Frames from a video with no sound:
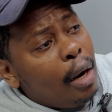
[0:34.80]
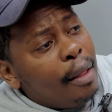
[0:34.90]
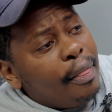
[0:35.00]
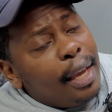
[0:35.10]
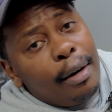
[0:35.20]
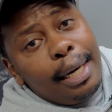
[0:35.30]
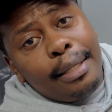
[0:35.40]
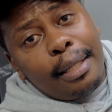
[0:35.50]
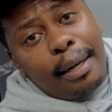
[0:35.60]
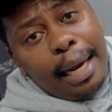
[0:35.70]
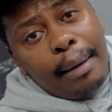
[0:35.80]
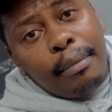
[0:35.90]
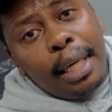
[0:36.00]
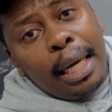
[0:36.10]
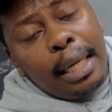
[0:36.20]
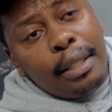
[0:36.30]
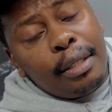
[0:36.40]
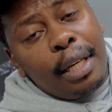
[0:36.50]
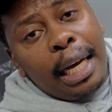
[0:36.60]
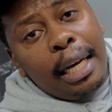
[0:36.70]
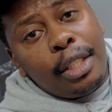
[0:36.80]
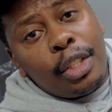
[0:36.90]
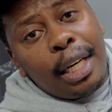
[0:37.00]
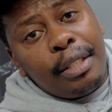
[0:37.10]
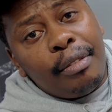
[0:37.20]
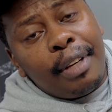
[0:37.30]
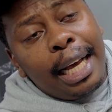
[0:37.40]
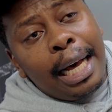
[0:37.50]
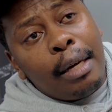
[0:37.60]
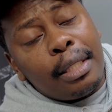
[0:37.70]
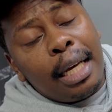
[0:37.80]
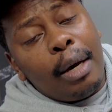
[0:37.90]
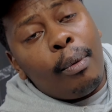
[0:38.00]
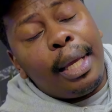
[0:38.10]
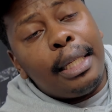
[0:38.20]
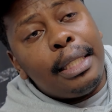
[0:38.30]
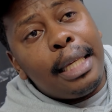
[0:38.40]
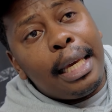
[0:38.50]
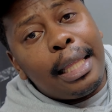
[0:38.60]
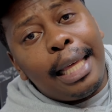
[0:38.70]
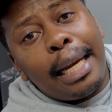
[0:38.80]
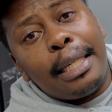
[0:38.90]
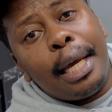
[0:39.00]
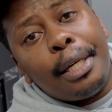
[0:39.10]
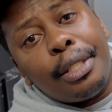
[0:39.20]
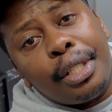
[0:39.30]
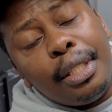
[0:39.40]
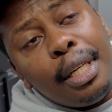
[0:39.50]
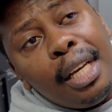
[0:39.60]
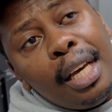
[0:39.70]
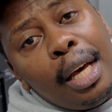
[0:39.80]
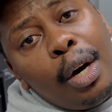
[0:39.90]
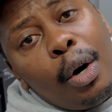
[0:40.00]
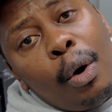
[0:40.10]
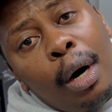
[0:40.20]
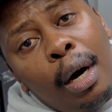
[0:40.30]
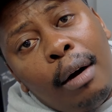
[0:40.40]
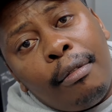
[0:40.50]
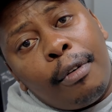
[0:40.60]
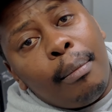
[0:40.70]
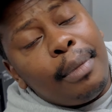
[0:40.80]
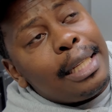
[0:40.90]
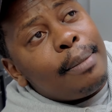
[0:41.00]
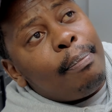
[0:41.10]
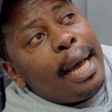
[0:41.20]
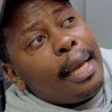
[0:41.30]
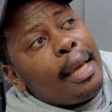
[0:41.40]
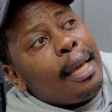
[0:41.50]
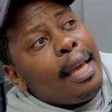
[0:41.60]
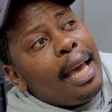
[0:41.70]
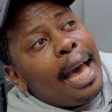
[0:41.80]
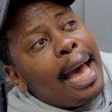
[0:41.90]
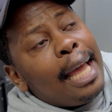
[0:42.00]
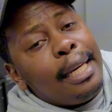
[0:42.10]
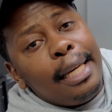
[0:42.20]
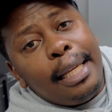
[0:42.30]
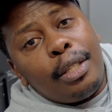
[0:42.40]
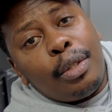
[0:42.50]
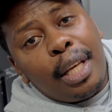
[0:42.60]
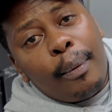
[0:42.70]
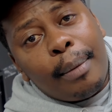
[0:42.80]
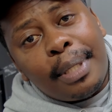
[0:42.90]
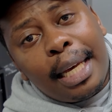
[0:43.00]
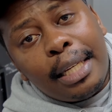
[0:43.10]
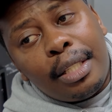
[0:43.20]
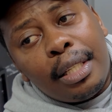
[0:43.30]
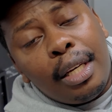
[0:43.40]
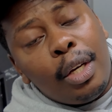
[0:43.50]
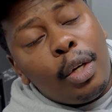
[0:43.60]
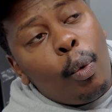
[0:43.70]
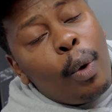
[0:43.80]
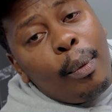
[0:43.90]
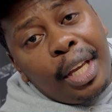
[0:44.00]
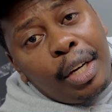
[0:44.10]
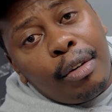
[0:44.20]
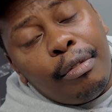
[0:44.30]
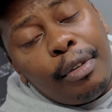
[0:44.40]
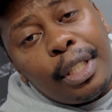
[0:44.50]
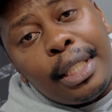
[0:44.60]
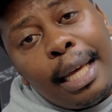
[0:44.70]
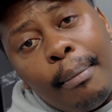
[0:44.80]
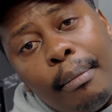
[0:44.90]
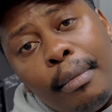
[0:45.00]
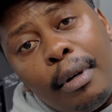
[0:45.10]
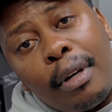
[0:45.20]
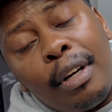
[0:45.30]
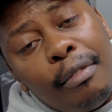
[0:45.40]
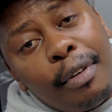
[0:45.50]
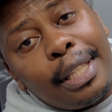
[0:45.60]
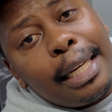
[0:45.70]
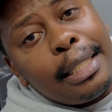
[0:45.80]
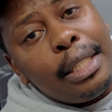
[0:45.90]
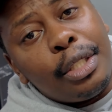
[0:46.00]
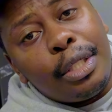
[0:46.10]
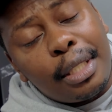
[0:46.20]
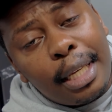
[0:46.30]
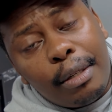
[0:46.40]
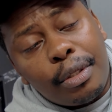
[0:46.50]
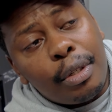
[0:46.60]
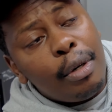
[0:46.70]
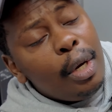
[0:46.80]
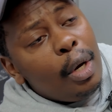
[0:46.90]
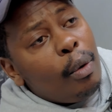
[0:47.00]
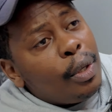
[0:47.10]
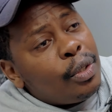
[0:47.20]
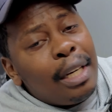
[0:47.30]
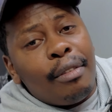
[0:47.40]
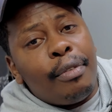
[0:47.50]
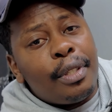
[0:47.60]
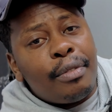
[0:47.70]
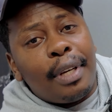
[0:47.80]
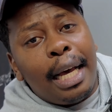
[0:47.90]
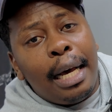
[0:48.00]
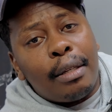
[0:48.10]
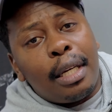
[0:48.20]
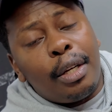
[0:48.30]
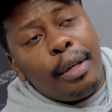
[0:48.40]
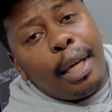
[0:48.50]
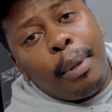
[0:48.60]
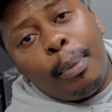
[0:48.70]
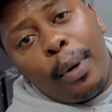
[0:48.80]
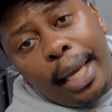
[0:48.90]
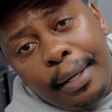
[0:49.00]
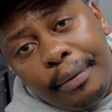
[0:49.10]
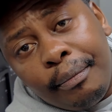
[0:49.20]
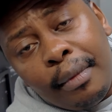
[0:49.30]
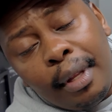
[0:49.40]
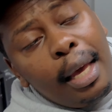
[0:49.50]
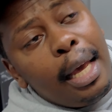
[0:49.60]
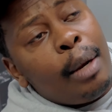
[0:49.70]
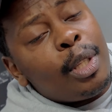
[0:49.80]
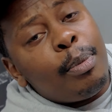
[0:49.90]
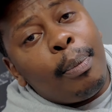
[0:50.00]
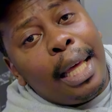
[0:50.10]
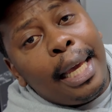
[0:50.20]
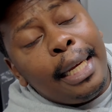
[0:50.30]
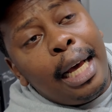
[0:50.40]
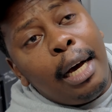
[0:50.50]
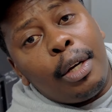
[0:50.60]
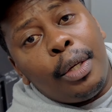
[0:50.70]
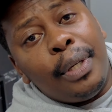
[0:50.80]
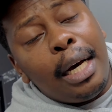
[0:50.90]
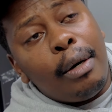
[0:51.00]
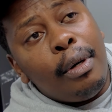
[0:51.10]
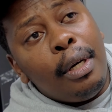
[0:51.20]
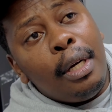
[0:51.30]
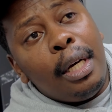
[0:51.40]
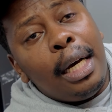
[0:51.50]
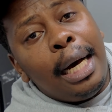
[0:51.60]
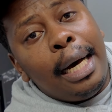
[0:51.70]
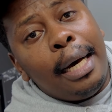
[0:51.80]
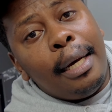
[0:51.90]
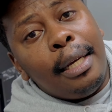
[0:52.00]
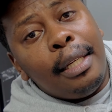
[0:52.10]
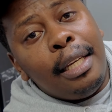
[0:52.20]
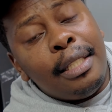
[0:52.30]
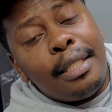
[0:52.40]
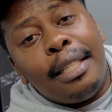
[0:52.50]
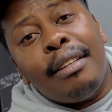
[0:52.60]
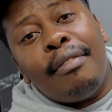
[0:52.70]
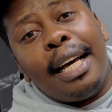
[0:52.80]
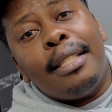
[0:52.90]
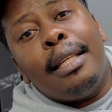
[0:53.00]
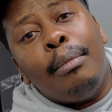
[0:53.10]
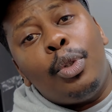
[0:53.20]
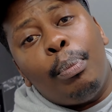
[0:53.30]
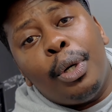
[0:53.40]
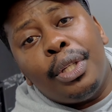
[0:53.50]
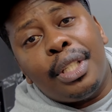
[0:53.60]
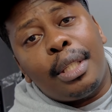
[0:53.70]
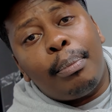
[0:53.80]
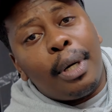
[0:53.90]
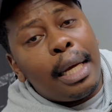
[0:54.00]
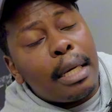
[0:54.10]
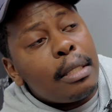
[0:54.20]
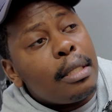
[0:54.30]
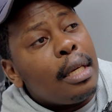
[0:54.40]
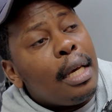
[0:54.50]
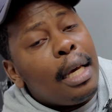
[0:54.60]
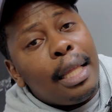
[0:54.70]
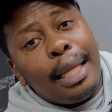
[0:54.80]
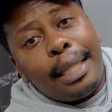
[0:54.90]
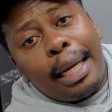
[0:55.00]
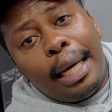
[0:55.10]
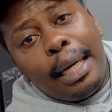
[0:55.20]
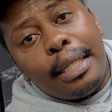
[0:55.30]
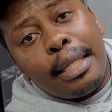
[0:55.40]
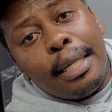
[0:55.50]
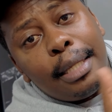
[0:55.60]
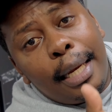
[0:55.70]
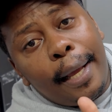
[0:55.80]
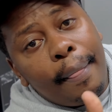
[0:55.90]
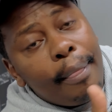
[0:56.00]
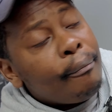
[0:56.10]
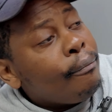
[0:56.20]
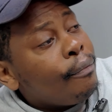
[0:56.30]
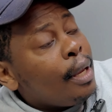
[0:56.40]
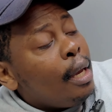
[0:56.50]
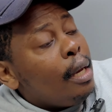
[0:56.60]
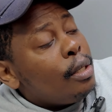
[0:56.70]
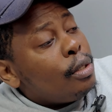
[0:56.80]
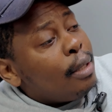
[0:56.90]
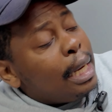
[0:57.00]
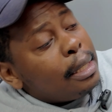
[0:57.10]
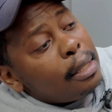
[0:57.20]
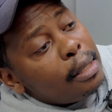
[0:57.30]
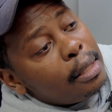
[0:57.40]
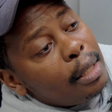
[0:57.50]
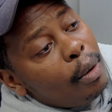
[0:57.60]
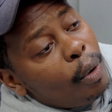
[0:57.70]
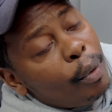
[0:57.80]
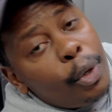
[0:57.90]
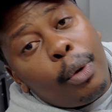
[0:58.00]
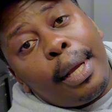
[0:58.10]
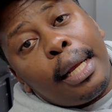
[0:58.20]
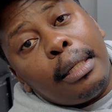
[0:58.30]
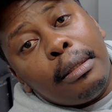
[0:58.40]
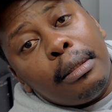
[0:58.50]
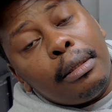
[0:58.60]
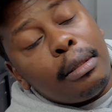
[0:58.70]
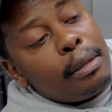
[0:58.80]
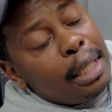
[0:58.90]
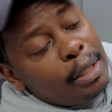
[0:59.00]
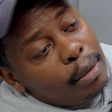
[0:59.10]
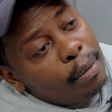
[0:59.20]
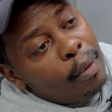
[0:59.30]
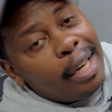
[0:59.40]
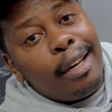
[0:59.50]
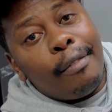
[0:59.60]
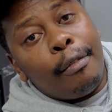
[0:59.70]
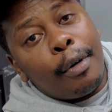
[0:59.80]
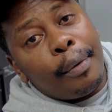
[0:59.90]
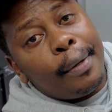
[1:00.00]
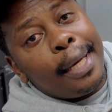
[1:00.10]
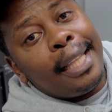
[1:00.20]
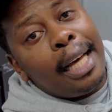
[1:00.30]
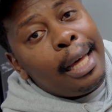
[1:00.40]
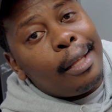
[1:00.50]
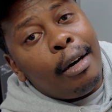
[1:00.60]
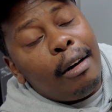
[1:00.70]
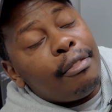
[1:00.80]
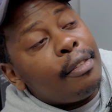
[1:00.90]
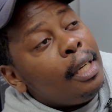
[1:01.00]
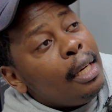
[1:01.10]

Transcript: on their Instagram and trying to figure out how we can take that attention from that spike and lead it to their website where we can convert that attention to sales. So we're trying to first figure out how do you get people in, and once people are in, how do you now incentivize them to purchase the products that the client is selling. So that's what we're doing. That's one half of what we're doing. And the other half,